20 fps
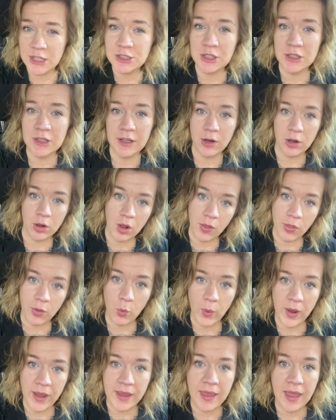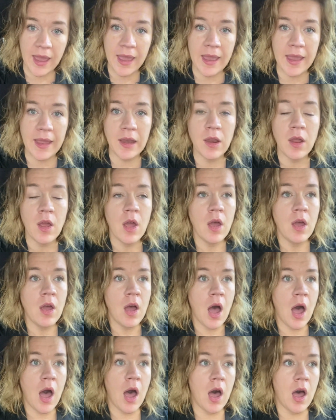a little on the weight gain.
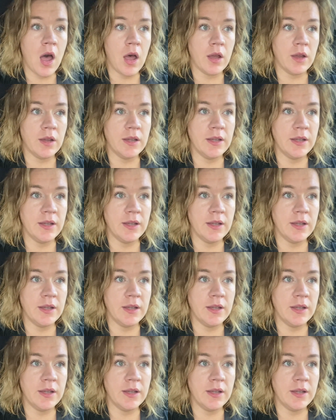I